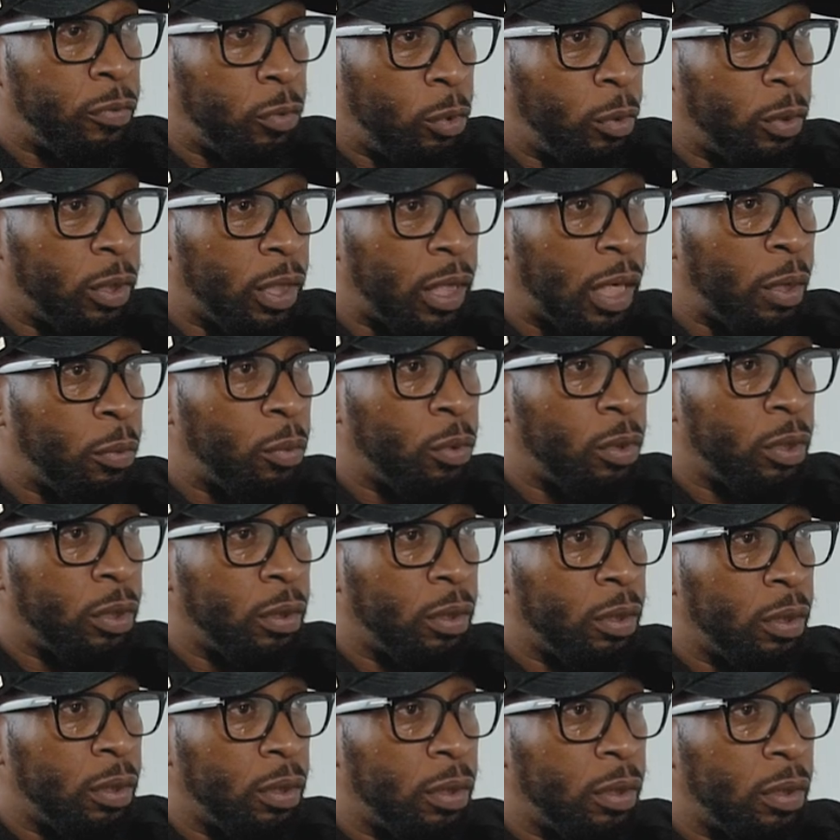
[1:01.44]
Have you heard of that word?
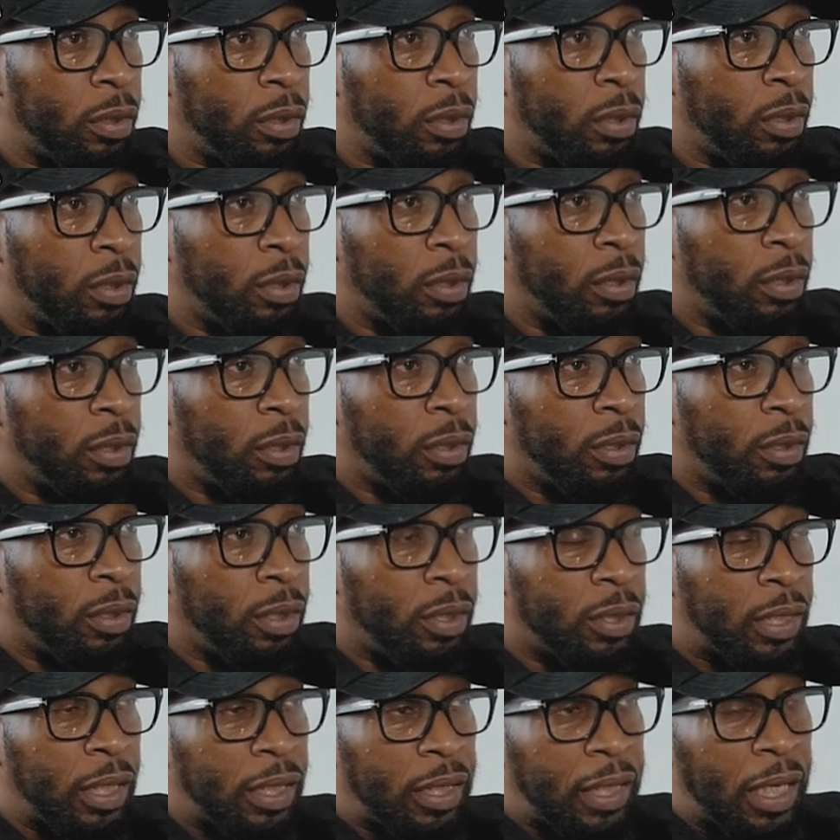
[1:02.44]
Yeah, sure.
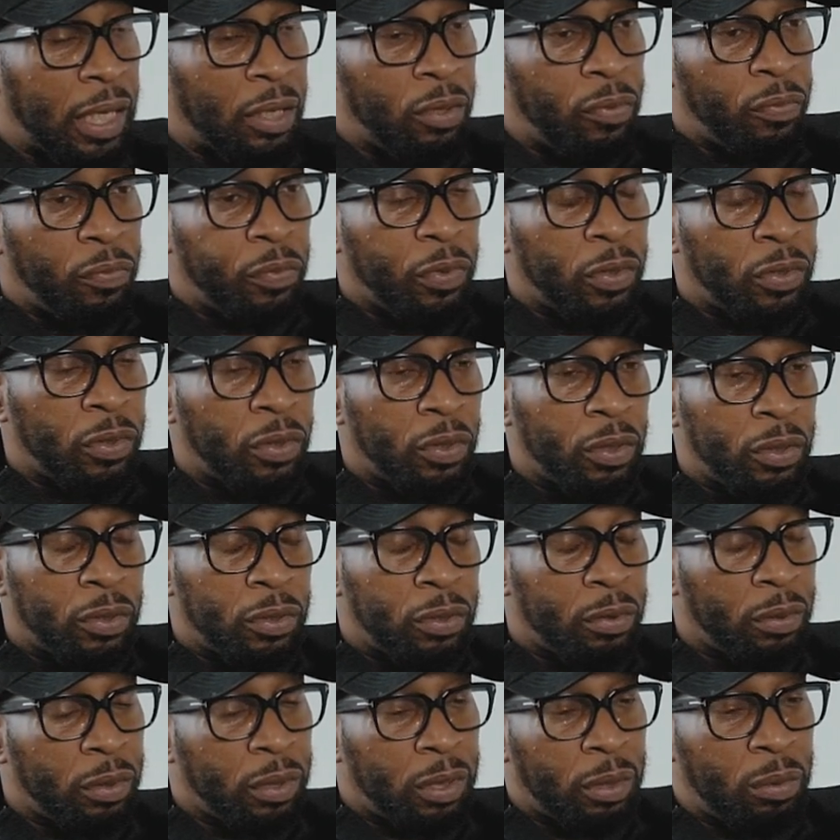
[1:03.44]
He said cannon fodder.
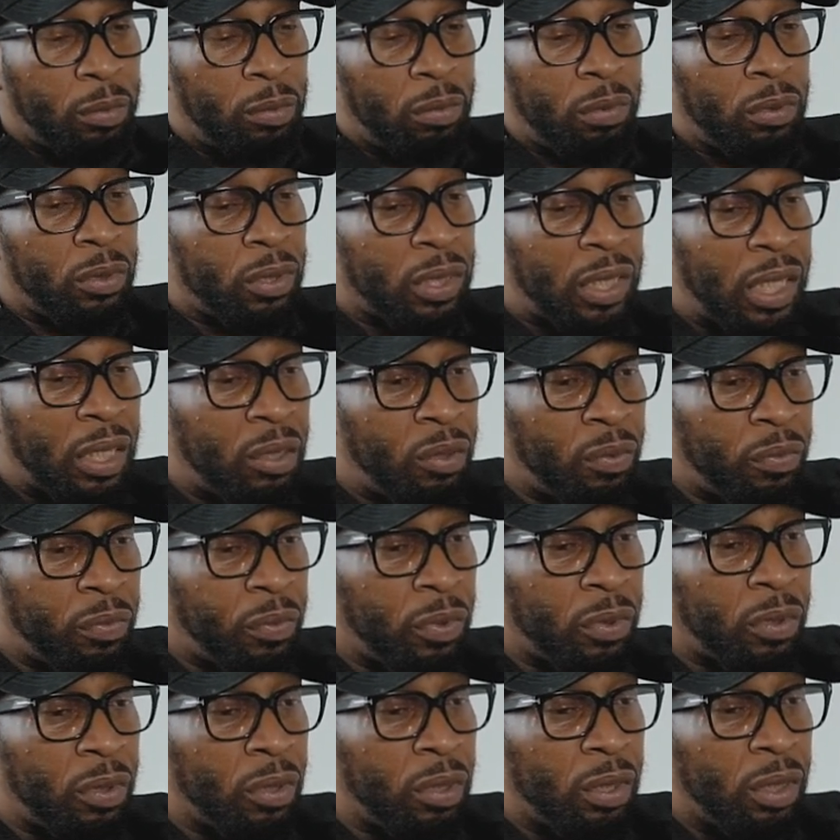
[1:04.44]
So I said, what's cannon
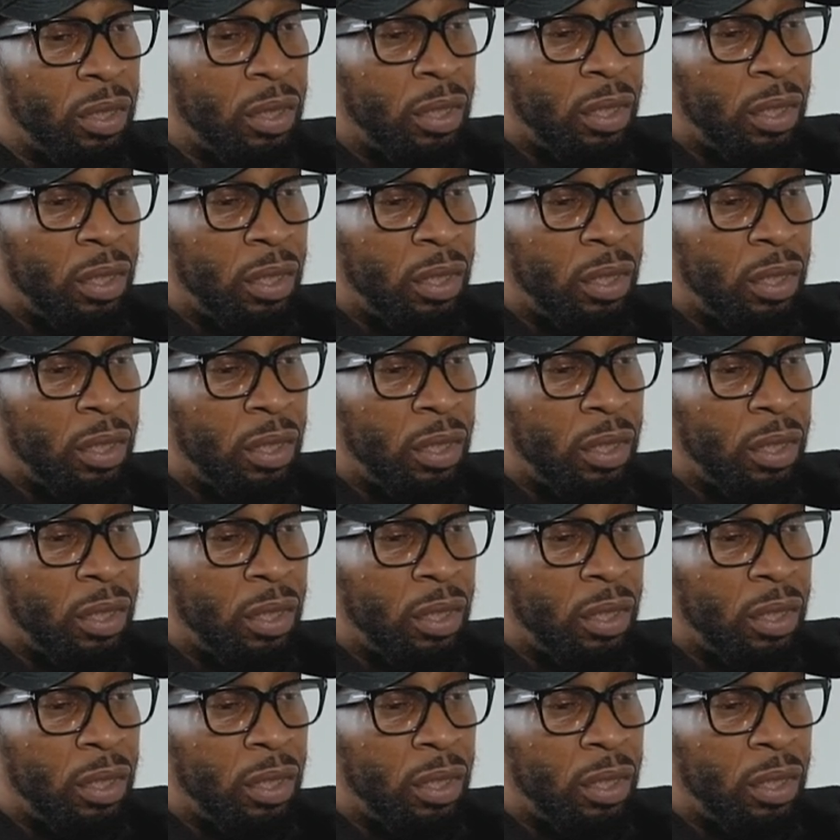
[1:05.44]
fodder?